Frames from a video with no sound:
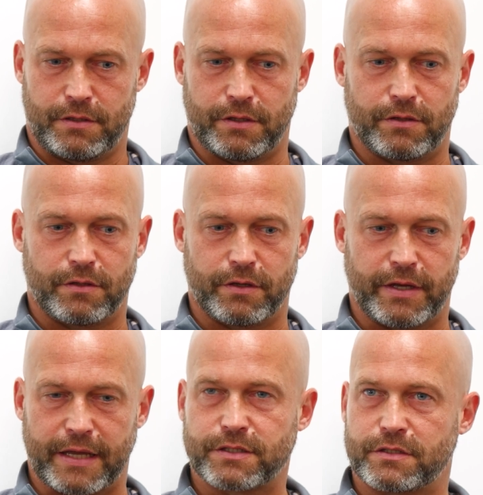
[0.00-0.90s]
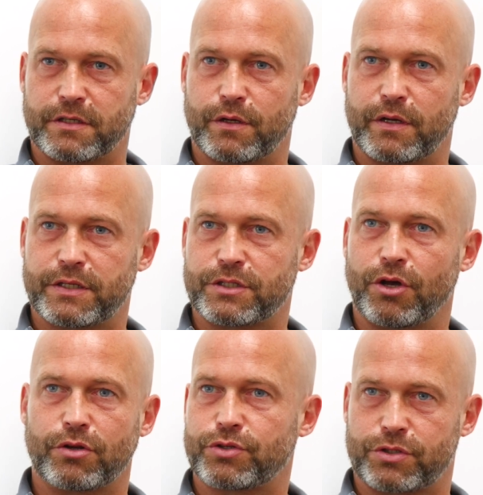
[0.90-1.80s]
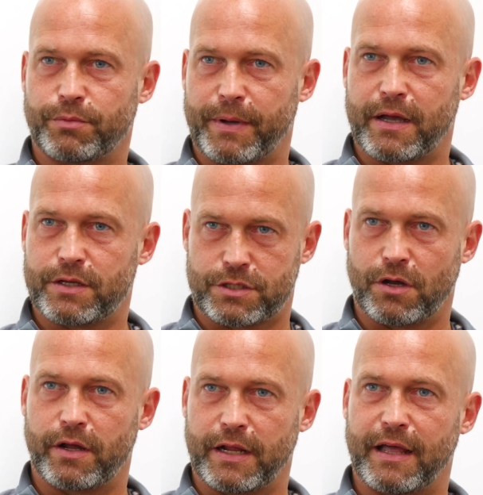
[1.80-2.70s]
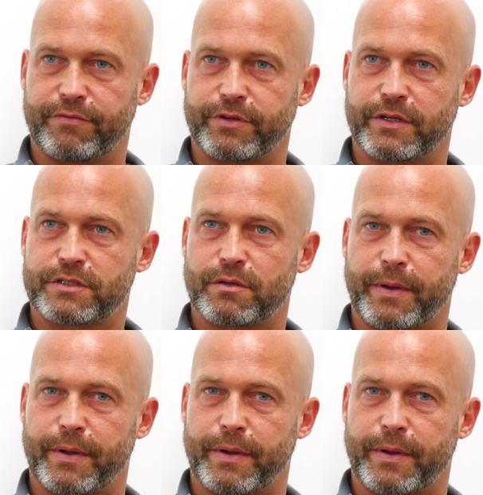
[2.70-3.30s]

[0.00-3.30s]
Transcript: that at Exeter, it's not just about a starting 11. It's